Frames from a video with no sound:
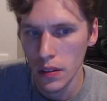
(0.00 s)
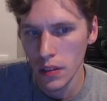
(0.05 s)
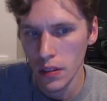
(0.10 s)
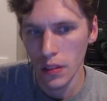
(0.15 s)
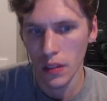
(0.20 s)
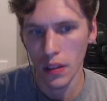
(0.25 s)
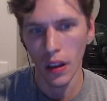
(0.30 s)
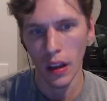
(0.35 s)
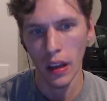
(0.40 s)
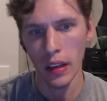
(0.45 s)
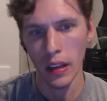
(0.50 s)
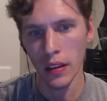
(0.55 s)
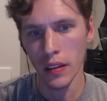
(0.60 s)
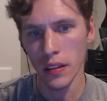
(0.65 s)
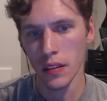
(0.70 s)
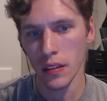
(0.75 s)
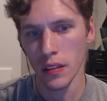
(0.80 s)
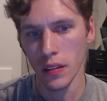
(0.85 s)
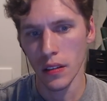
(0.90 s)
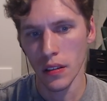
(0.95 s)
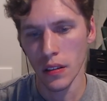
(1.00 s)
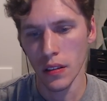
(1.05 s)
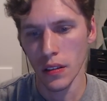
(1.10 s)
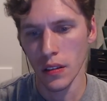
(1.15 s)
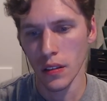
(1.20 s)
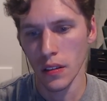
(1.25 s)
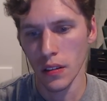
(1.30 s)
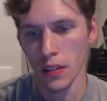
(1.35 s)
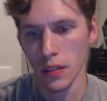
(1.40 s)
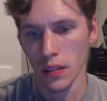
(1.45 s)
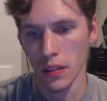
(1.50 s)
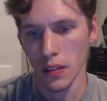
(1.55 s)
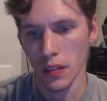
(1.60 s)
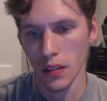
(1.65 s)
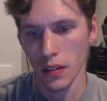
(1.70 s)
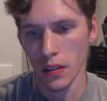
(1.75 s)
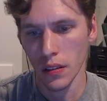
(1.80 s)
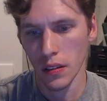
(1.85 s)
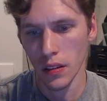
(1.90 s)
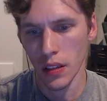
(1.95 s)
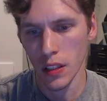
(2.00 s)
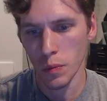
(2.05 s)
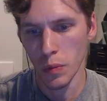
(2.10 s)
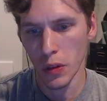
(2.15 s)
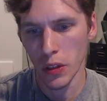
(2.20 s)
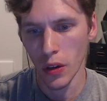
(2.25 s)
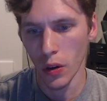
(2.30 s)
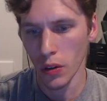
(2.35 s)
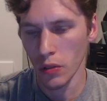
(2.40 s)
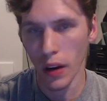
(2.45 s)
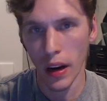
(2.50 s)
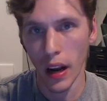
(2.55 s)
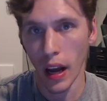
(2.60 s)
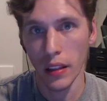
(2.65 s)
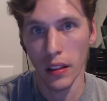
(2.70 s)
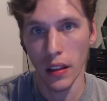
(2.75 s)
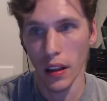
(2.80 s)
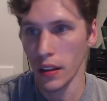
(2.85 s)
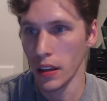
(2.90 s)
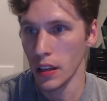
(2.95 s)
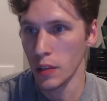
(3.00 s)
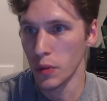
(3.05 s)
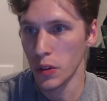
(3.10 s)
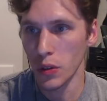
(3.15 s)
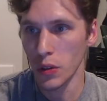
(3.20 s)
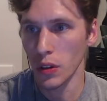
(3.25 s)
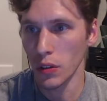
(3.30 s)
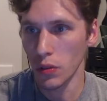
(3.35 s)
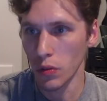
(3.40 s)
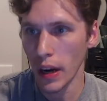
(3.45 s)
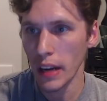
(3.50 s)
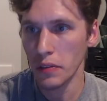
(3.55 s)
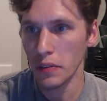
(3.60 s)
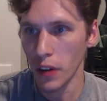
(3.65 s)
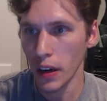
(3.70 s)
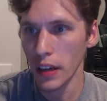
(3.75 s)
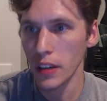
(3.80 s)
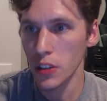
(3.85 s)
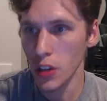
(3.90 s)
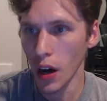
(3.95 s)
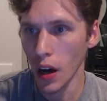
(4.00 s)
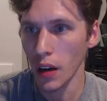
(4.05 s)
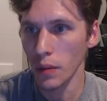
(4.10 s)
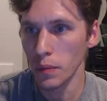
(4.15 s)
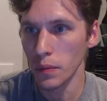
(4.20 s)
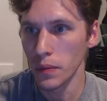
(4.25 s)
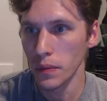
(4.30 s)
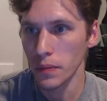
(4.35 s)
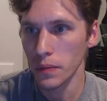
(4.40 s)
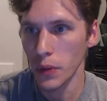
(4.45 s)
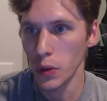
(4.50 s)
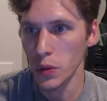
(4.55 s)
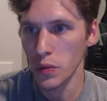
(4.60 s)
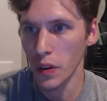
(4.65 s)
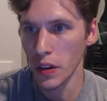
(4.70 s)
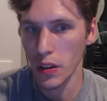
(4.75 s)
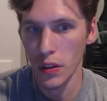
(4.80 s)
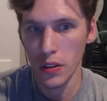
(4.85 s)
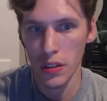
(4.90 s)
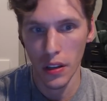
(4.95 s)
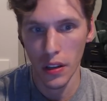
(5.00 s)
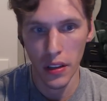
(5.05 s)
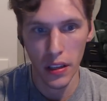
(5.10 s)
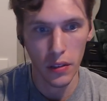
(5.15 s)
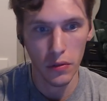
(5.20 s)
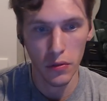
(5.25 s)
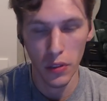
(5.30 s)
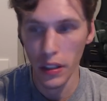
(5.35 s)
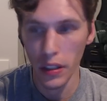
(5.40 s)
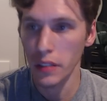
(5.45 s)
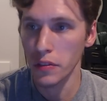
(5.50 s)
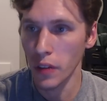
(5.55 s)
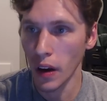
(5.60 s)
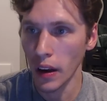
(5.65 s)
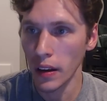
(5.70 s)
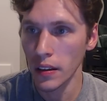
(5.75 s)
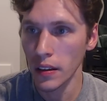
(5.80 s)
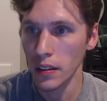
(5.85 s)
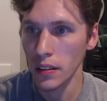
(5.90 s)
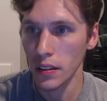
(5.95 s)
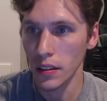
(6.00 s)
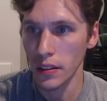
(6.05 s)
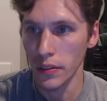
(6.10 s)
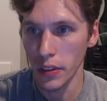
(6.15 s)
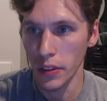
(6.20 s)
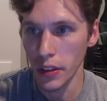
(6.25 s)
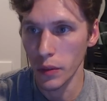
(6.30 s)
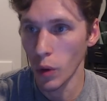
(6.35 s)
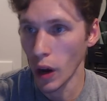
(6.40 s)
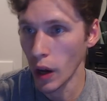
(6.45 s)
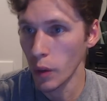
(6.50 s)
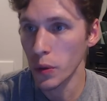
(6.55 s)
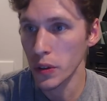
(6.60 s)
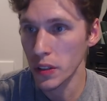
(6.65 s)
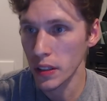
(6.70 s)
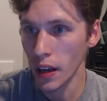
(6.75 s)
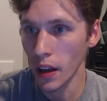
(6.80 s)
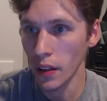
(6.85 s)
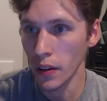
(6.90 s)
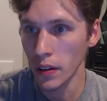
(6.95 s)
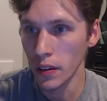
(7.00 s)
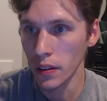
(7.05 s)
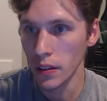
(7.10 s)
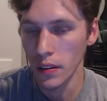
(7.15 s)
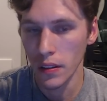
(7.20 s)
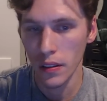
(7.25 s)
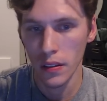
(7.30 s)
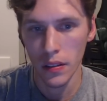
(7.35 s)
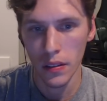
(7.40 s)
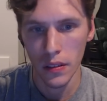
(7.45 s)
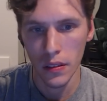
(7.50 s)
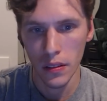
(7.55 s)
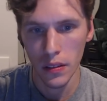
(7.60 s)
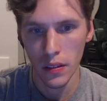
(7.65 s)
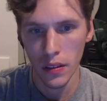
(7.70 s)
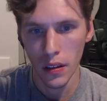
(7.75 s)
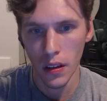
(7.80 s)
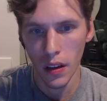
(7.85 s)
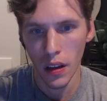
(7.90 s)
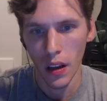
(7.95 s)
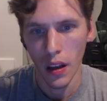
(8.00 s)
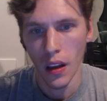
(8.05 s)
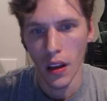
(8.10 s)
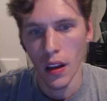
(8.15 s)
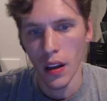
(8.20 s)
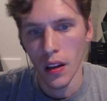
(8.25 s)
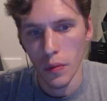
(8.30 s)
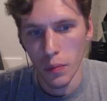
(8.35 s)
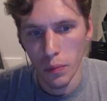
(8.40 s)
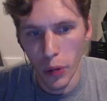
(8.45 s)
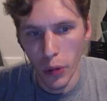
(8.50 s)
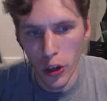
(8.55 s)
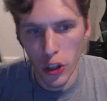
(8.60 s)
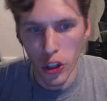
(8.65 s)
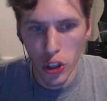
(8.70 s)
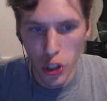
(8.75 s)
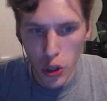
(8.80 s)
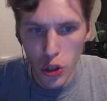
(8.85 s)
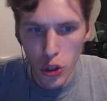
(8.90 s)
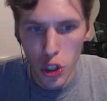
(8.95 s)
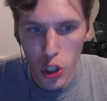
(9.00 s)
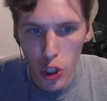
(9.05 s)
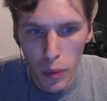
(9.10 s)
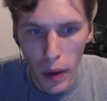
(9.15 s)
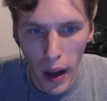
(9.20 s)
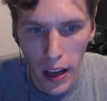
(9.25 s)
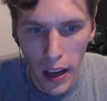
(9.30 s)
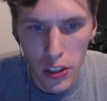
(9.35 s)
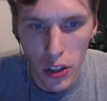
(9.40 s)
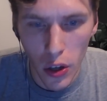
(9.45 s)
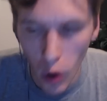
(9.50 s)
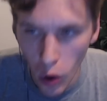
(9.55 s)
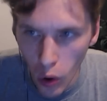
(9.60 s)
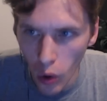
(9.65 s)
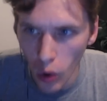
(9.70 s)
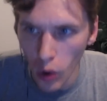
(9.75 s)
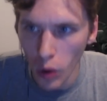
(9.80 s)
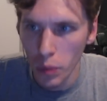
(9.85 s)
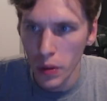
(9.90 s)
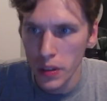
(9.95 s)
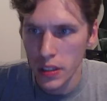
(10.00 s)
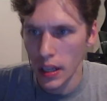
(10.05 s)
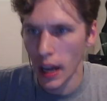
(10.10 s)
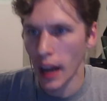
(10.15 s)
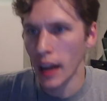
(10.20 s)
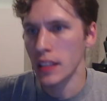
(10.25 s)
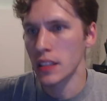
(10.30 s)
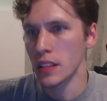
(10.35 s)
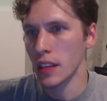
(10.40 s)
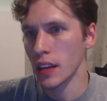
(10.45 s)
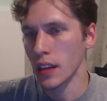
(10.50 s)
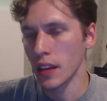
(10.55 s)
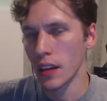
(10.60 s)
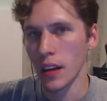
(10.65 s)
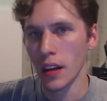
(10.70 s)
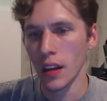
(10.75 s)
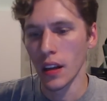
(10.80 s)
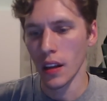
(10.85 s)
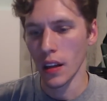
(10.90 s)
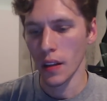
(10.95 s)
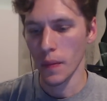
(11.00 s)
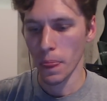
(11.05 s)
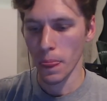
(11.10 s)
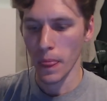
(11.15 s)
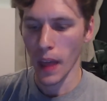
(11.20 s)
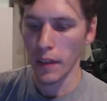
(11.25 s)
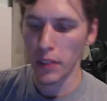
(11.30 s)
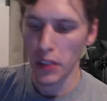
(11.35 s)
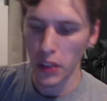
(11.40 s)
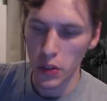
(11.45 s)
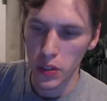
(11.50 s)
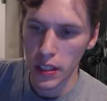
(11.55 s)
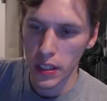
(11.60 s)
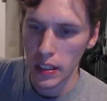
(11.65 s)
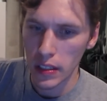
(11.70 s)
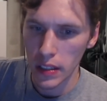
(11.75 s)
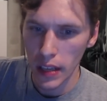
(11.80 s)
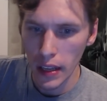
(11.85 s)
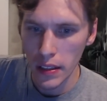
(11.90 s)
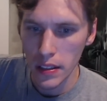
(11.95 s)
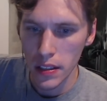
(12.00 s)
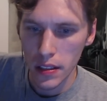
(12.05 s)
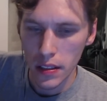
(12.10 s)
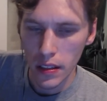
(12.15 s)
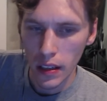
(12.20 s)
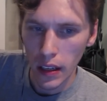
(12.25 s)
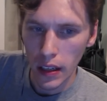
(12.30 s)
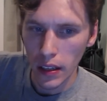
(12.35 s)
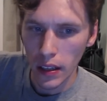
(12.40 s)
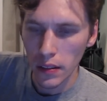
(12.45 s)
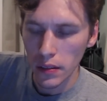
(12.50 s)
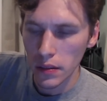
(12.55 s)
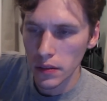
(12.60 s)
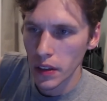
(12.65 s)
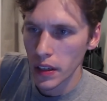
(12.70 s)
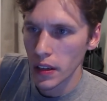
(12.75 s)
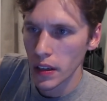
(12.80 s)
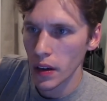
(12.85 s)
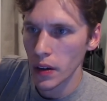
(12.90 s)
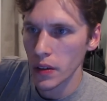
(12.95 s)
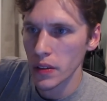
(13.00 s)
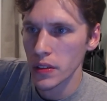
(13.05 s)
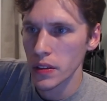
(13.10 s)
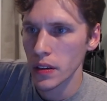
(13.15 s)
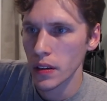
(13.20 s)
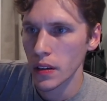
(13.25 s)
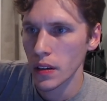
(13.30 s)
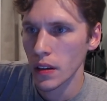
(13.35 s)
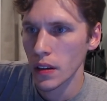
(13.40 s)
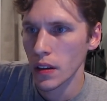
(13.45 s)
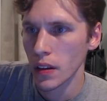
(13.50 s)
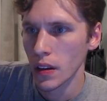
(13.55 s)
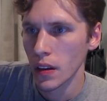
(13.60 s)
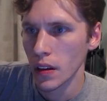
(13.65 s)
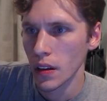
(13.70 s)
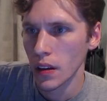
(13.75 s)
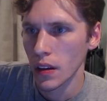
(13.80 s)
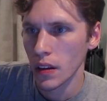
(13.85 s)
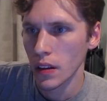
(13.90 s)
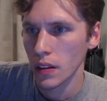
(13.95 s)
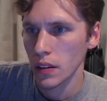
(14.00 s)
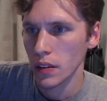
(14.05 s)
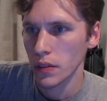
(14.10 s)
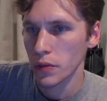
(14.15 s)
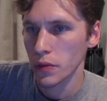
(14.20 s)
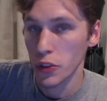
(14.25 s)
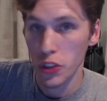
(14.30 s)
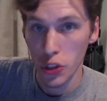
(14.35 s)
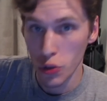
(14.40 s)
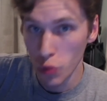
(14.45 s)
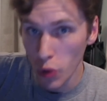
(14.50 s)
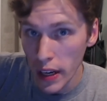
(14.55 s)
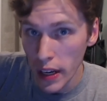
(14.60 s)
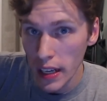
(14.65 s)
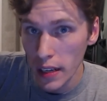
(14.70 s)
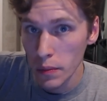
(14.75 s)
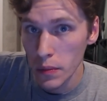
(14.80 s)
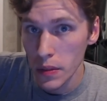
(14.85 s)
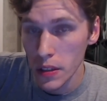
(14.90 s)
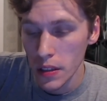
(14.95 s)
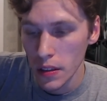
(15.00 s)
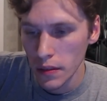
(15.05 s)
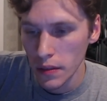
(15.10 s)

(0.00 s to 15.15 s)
And it's been going great. I, he's been doing a great fucking job. Those videos I think are really fun. They're really well put together. But YouTube as a whole, besides like having those condensed uh, videos for streams,